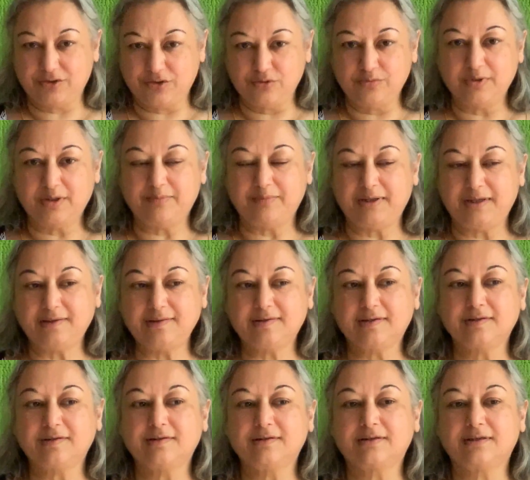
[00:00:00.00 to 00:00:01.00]
human beings.
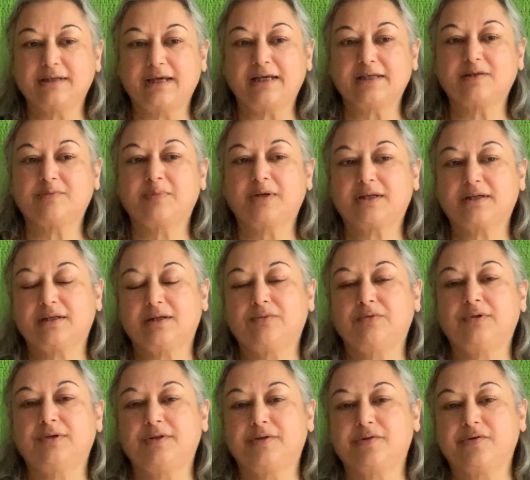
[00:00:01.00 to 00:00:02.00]
This is the aspect I
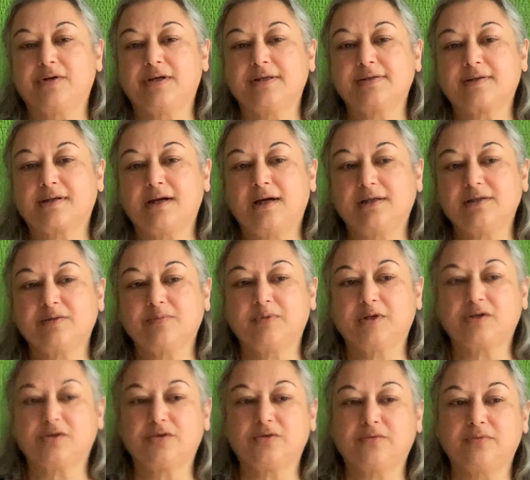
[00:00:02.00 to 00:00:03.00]
want to discuss
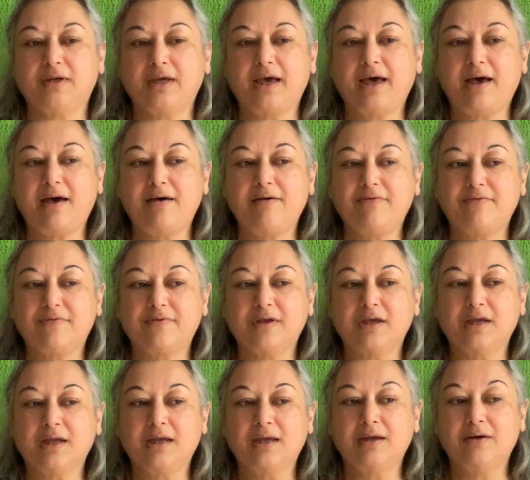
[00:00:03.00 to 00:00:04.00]
because we have
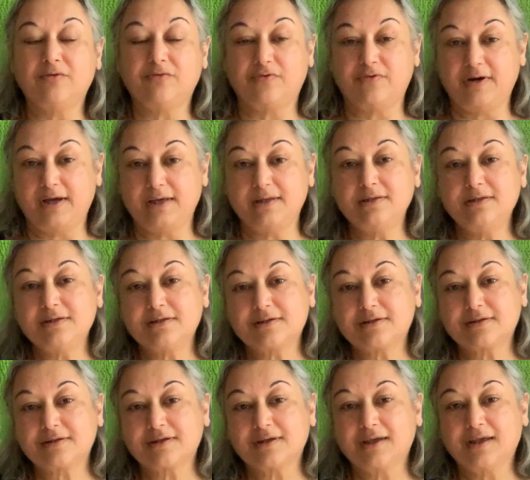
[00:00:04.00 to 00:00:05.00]

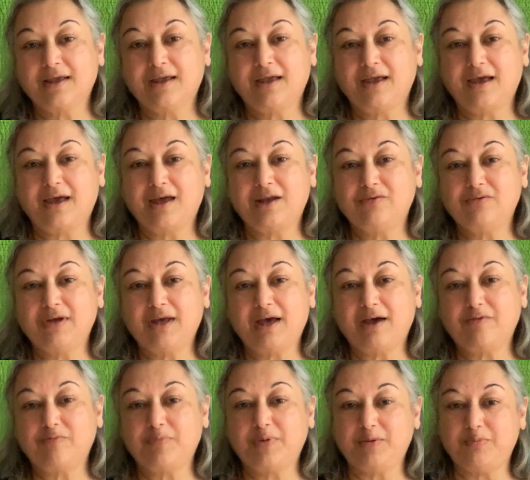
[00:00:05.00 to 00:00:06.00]
friends and we
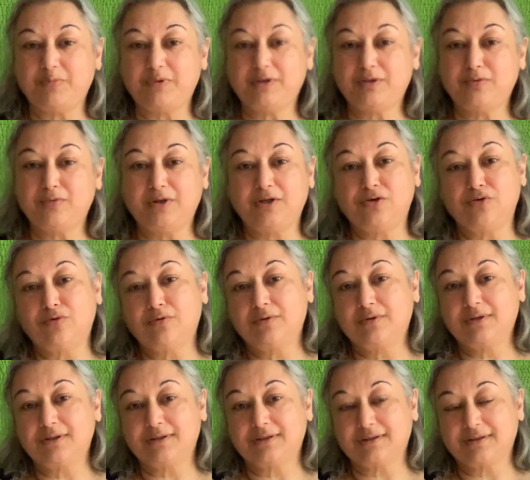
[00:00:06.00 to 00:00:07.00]
have people we
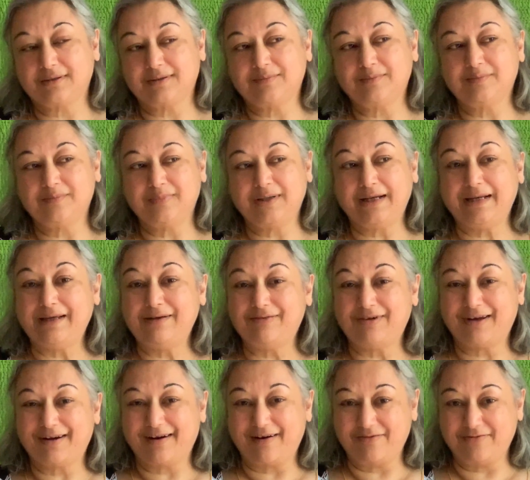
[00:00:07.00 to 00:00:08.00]
don't believe
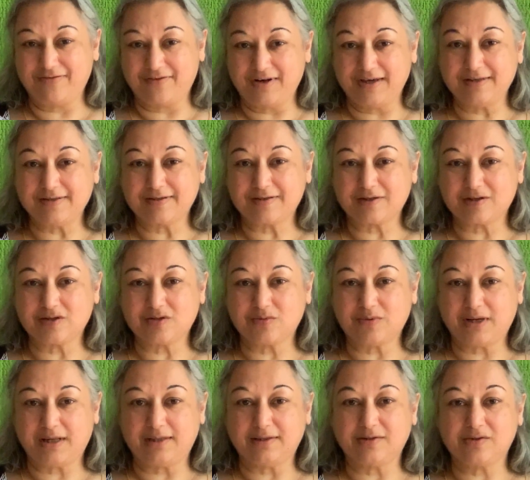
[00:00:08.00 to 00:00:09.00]
are our friends as
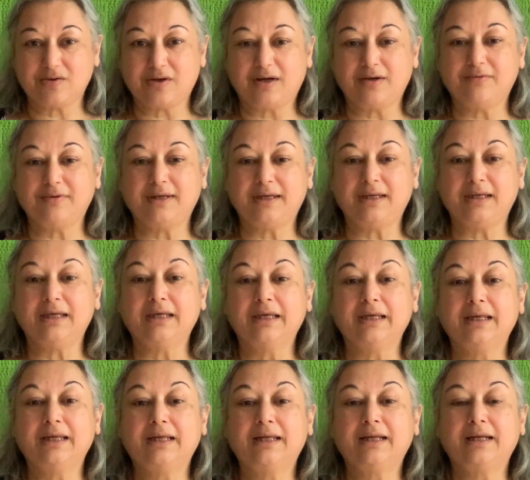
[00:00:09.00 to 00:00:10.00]
well. So are we
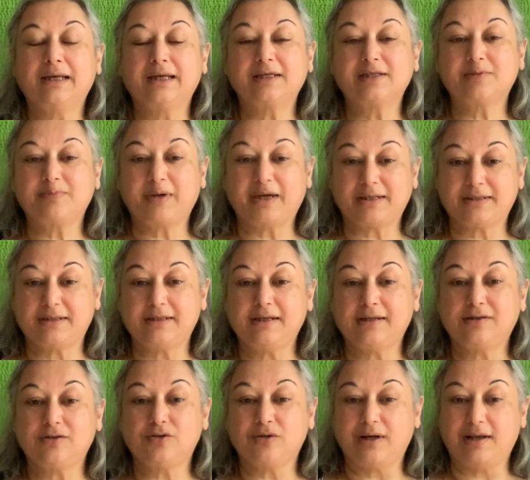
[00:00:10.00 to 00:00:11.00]

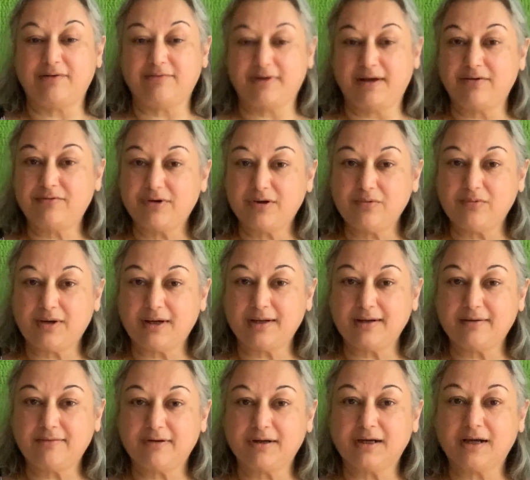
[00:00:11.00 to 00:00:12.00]
expected to love
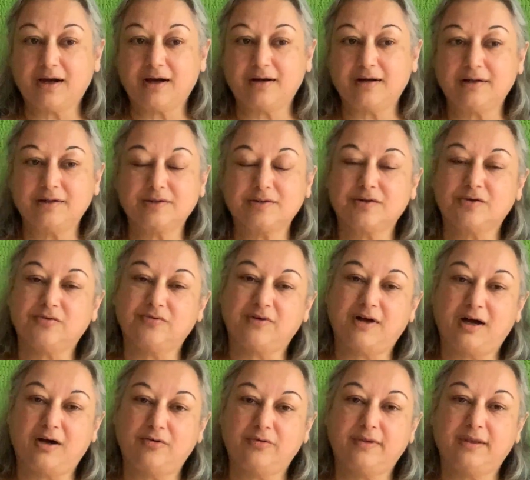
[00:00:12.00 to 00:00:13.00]
everyone regardless of
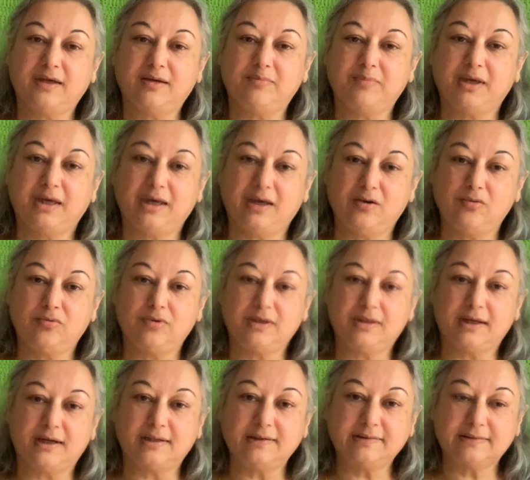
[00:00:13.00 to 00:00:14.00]
how they behave with
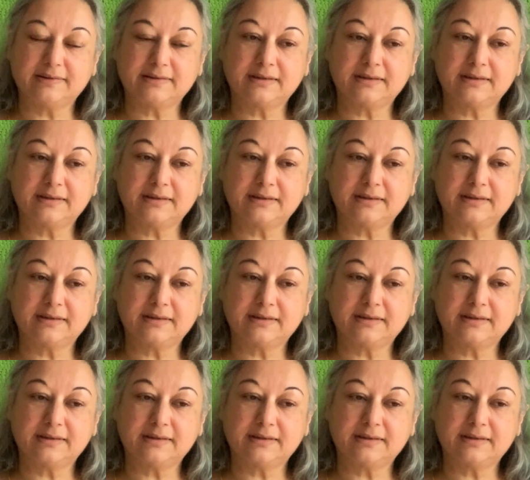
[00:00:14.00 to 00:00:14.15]
us?